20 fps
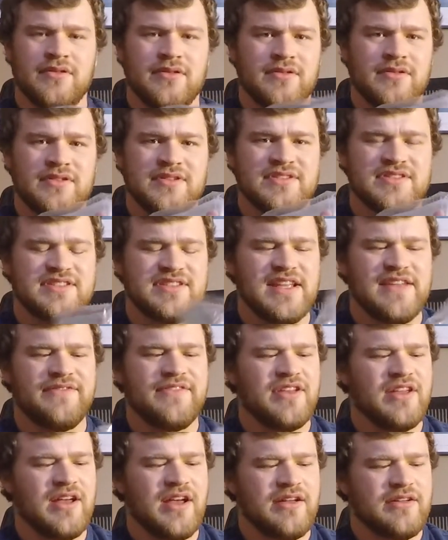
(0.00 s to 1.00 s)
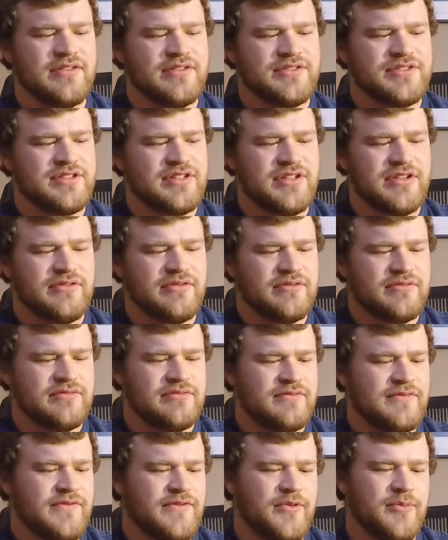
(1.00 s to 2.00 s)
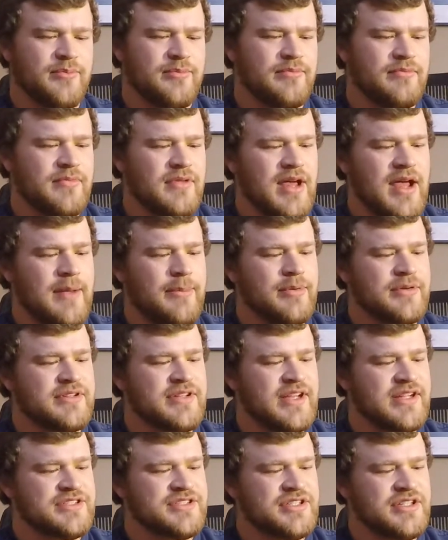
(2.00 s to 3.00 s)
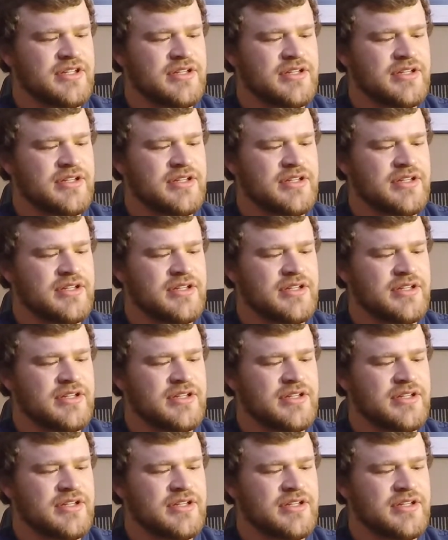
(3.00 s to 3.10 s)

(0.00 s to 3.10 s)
Safety goggles, for eye protection